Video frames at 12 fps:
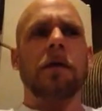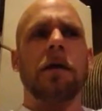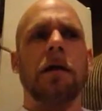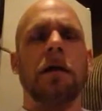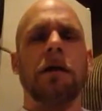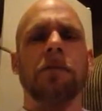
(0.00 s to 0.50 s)

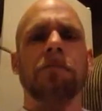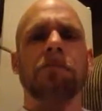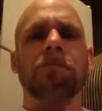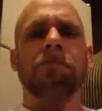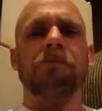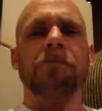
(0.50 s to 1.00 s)

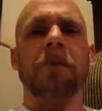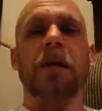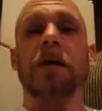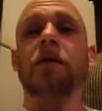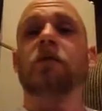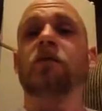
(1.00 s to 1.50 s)
But
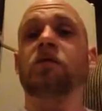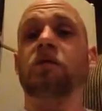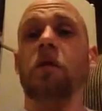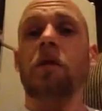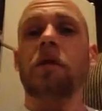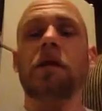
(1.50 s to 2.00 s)
it was
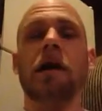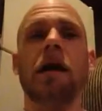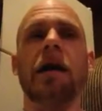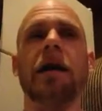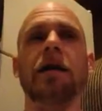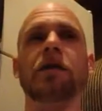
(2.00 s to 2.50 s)
fun.
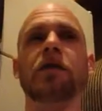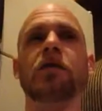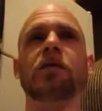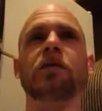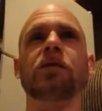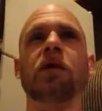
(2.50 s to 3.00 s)
I got to
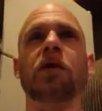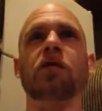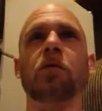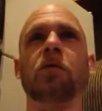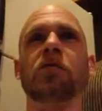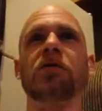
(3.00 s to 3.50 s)
use,
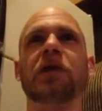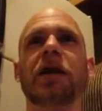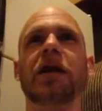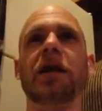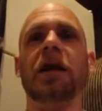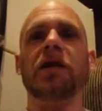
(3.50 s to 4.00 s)
towards the
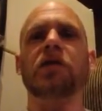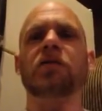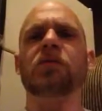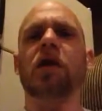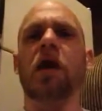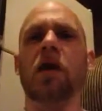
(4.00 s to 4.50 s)
end, I got to
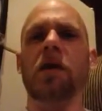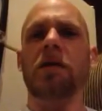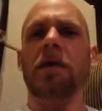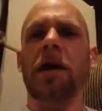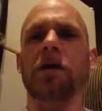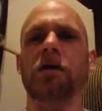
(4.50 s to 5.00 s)
use the Honey
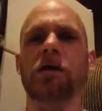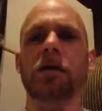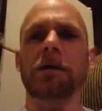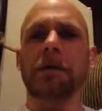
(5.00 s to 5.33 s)
Badger,